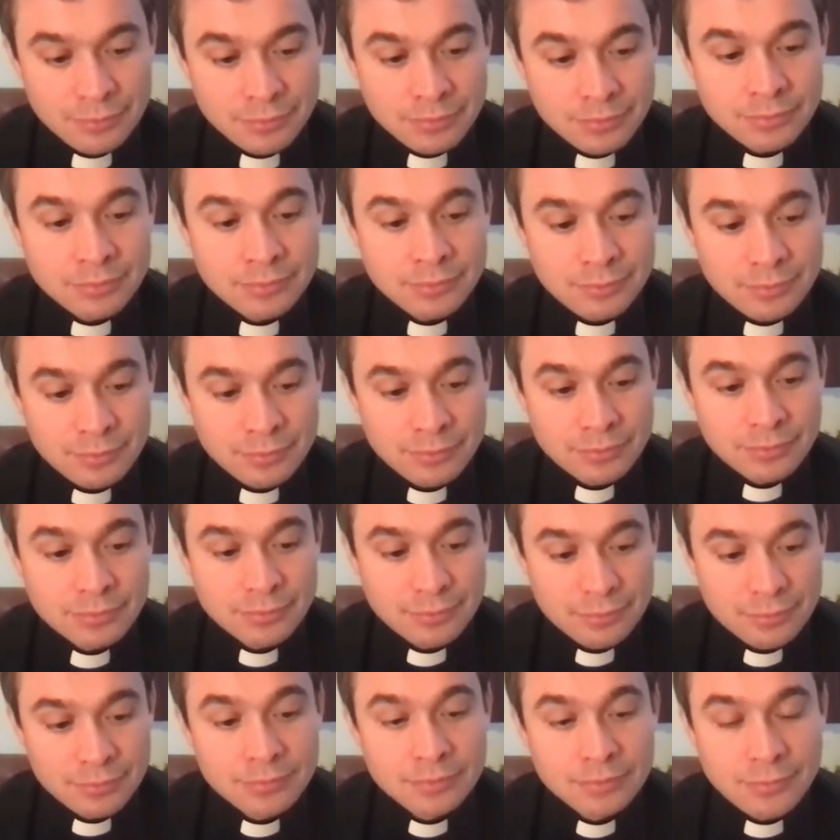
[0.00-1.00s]

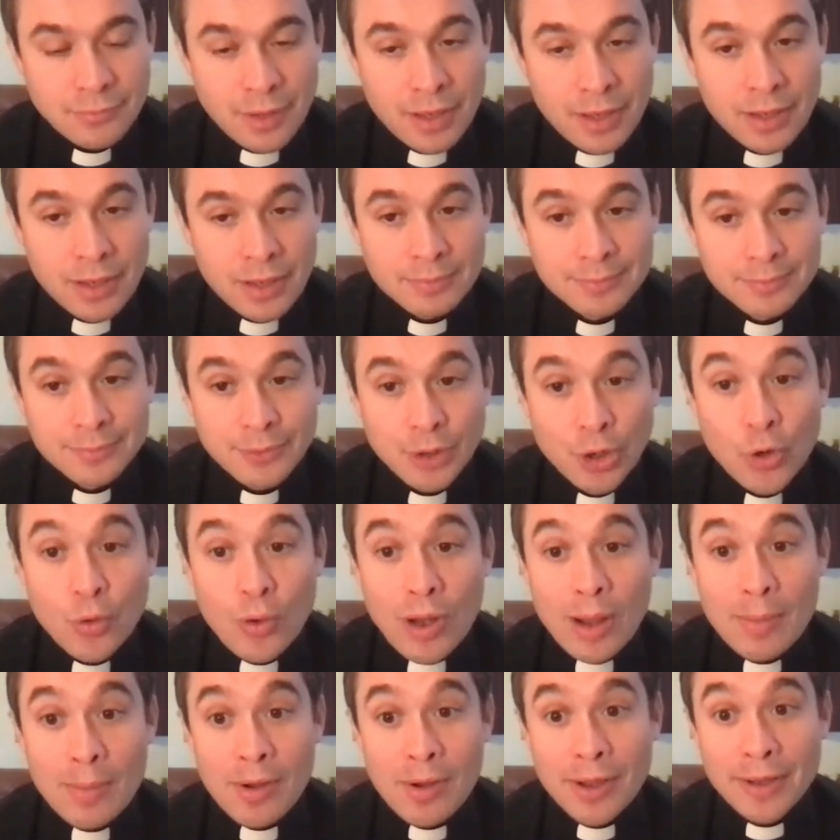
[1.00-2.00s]
Yeah.
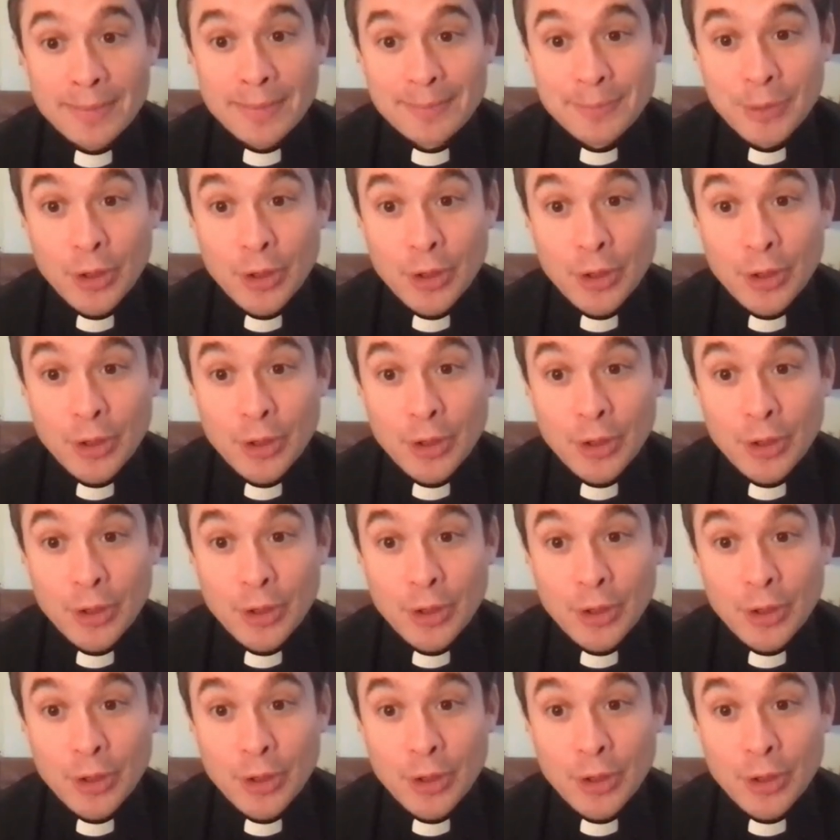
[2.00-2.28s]
Who am I?